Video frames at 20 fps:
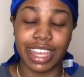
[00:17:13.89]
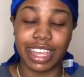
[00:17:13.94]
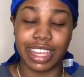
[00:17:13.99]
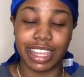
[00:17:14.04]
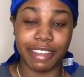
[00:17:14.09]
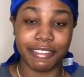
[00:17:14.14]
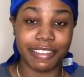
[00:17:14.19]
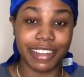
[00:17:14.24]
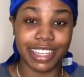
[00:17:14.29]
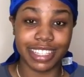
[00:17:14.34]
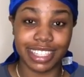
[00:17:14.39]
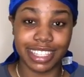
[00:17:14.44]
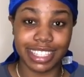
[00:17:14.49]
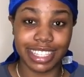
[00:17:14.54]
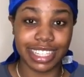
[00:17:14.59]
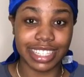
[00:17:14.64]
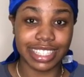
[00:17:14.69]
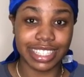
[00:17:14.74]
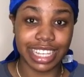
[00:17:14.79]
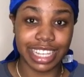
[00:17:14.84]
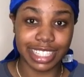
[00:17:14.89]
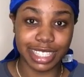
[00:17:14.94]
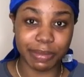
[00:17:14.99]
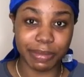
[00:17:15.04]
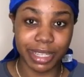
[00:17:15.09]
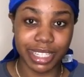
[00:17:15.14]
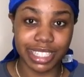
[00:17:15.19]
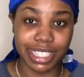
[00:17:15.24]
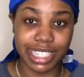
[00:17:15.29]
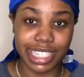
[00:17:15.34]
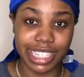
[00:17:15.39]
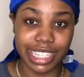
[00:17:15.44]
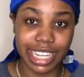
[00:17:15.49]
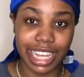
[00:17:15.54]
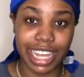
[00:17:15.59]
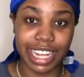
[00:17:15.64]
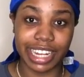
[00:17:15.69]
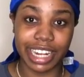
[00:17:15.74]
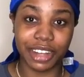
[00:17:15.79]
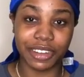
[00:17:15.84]
In fact, it's exacerbated it.
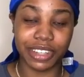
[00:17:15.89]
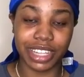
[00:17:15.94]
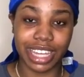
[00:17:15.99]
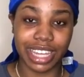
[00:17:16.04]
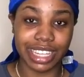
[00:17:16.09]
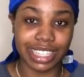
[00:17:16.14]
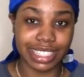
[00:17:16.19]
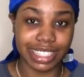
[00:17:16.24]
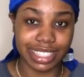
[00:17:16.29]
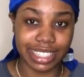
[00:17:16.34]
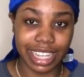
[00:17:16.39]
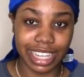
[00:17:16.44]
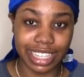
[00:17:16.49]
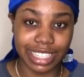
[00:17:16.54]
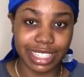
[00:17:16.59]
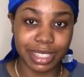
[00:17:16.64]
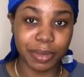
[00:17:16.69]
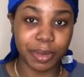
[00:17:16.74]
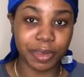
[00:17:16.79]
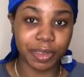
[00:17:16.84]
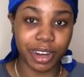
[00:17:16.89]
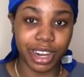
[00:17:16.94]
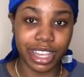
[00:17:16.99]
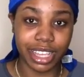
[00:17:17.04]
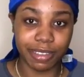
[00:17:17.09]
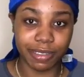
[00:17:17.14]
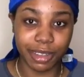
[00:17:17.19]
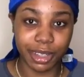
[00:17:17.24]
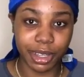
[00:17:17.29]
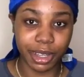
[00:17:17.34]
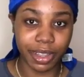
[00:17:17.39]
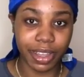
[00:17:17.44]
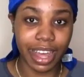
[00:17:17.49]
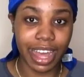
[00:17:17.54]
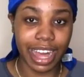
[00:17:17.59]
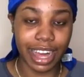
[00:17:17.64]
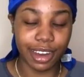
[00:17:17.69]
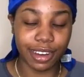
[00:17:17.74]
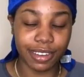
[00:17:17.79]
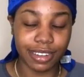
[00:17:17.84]
I now get anxiety before I even go
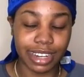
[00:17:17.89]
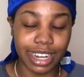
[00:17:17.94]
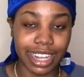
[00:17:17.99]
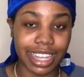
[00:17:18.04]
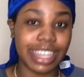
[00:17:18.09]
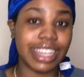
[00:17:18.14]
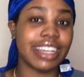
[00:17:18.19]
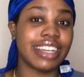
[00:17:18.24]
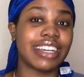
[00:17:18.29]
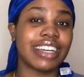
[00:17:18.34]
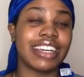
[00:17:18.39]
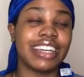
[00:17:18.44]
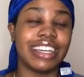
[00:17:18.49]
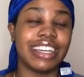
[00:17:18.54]
out. Like,